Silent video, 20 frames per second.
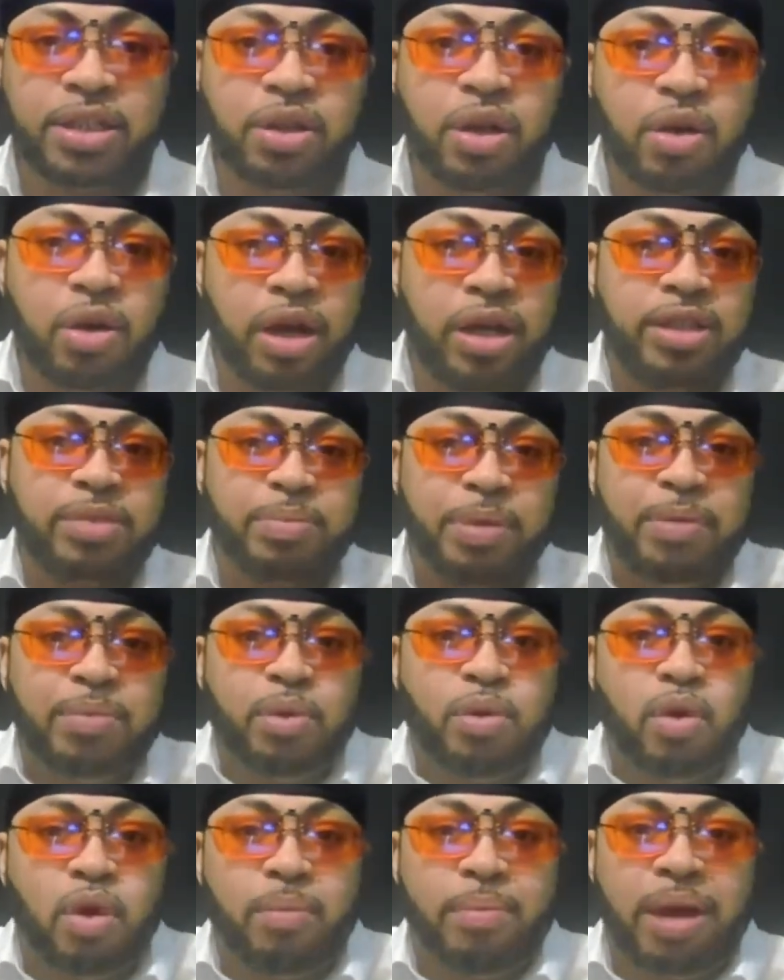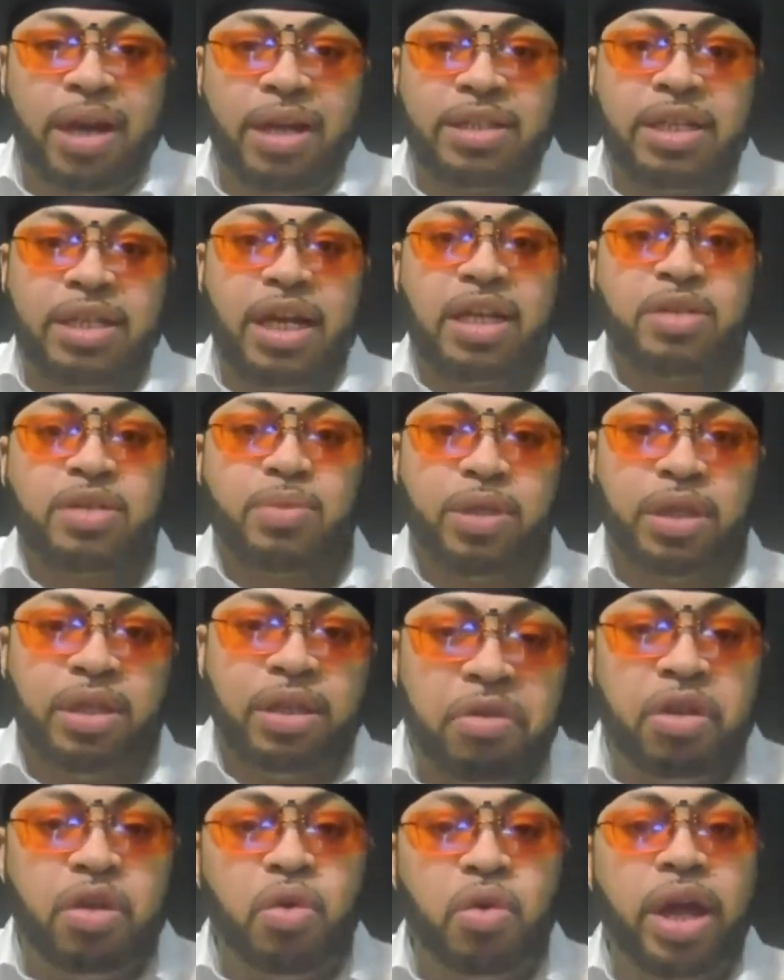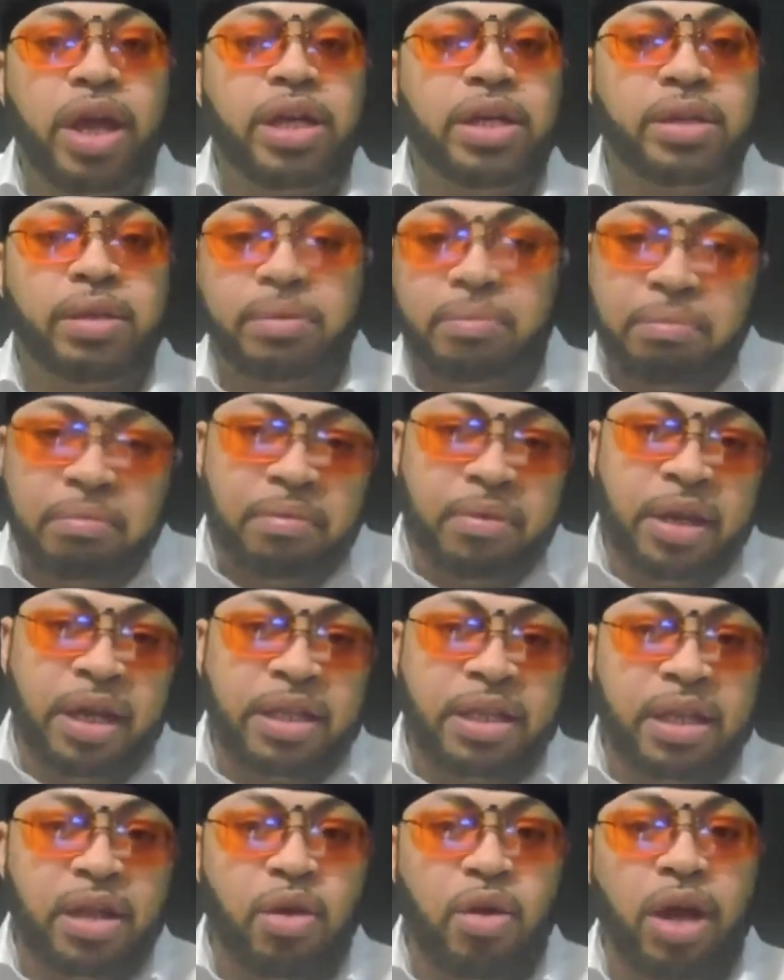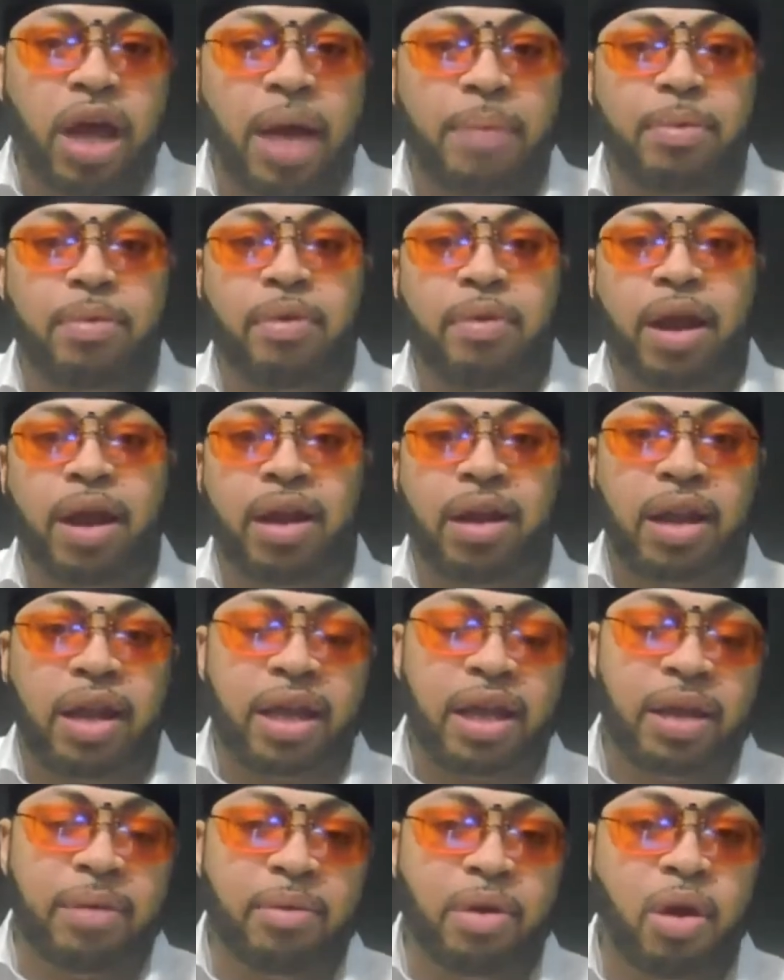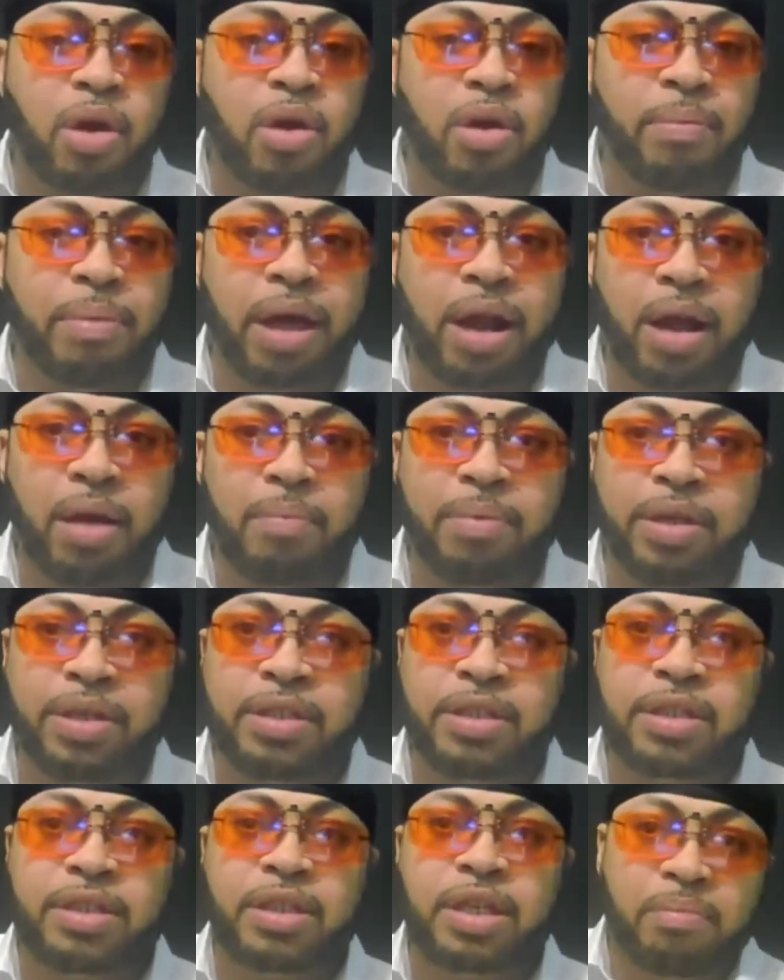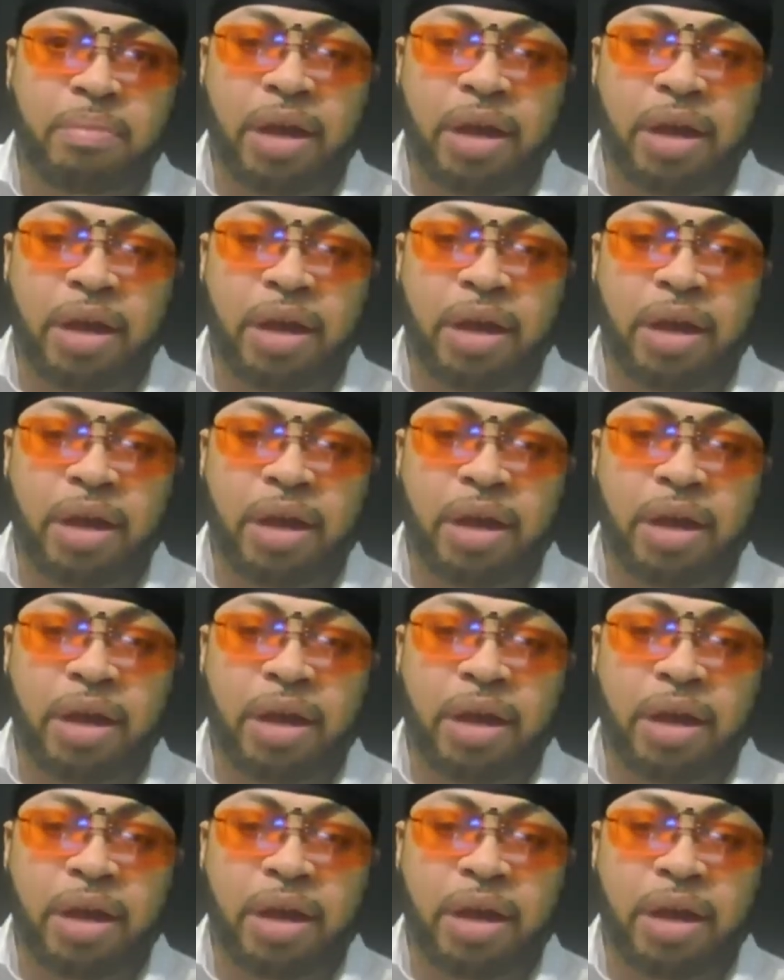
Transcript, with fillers: You know, us people who are monetized, we do that get the little copyright claim, go on about our business.